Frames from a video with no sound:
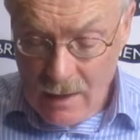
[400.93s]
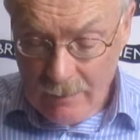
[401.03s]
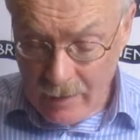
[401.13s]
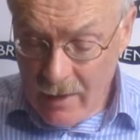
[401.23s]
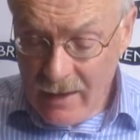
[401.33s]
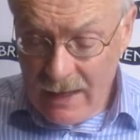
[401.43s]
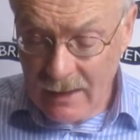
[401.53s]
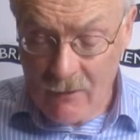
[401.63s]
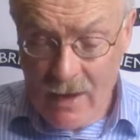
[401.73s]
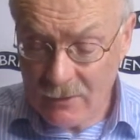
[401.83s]
but I'm not hanging
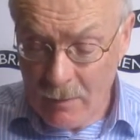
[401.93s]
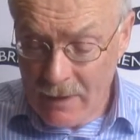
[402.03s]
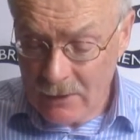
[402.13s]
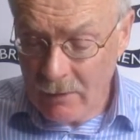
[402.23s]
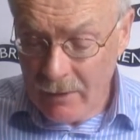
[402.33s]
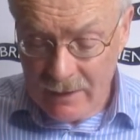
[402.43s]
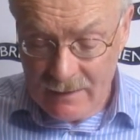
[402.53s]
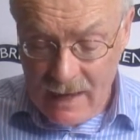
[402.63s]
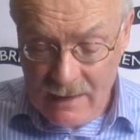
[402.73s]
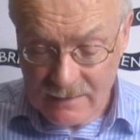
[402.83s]
around to be picked up by the
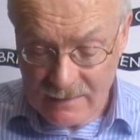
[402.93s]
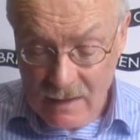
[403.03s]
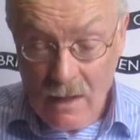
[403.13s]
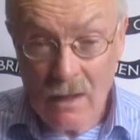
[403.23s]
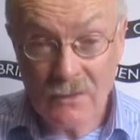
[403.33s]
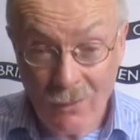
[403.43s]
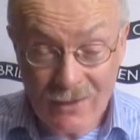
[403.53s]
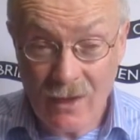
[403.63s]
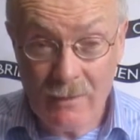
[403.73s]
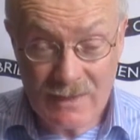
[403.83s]
Tans. So
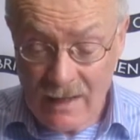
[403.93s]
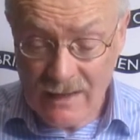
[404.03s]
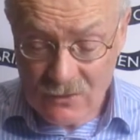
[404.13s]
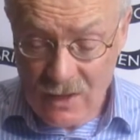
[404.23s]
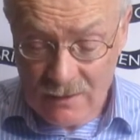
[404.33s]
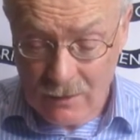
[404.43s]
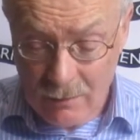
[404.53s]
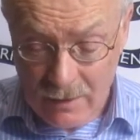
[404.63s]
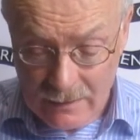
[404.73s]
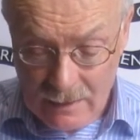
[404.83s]
what time is the next train to
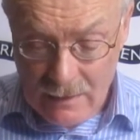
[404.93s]
Dublin?"